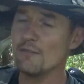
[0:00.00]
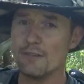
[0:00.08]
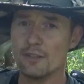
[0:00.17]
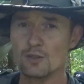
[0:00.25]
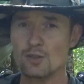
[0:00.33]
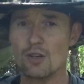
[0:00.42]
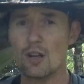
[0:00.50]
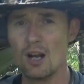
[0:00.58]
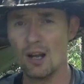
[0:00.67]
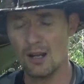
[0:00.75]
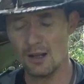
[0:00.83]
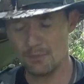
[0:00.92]
filter
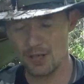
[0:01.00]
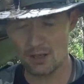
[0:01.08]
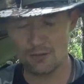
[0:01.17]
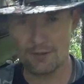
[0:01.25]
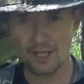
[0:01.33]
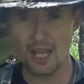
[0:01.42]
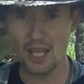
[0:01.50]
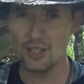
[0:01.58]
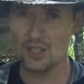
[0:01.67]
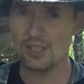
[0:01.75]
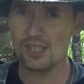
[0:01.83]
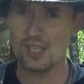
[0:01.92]

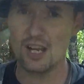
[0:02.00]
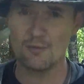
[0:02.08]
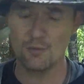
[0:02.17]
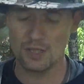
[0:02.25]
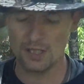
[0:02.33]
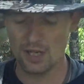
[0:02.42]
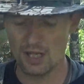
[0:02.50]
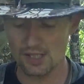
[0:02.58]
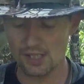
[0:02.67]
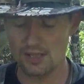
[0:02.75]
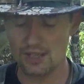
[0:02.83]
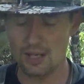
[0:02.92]
purification stuff where you gotta
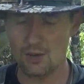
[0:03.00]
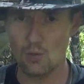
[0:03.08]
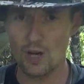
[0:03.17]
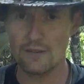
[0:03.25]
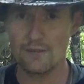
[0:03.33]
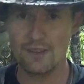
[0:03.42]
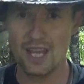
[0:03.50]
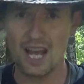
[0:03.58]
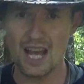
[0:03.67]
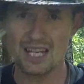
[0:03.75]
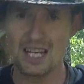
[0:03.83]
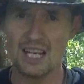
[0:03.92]
sit there and wait for
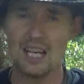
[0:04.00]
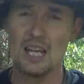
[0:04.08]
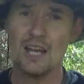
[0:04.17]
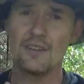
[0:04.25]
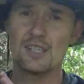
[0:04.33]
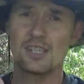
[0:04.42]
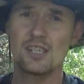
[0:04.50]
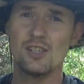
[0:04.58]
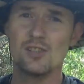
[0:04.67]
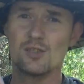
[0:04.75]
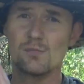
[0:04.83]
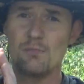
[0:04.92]
that. This
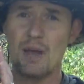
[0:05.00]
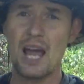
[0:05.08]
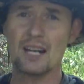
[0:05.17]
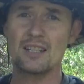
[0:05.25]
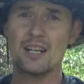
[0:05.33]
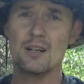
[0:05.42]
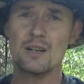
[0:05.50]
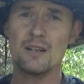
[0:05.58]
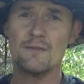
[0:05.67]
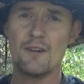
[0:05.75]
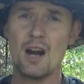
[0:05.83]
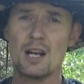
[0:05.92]
kills bacteria,
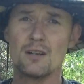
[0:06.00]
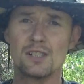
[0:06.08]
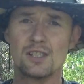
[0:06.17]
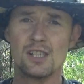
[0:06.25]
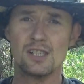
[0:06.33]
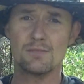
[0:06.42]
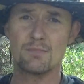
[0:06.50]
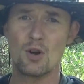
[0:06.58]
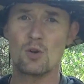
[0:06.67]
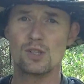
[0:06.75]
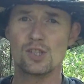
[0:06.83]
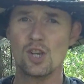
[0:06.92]
viruses,
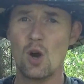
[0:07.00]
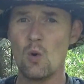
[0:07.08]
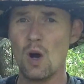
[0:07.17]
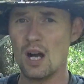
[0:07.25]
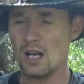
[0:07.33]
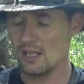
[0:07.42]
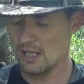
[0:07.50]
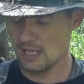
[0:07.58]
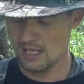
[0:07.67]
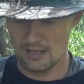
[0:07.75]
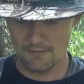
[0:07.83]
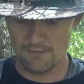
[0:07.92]
protozoa,
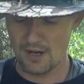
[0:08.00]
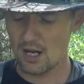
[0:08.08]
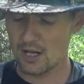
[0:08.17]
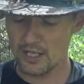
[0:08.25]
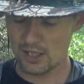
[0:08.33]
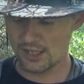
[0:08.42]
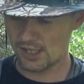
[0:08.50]
very good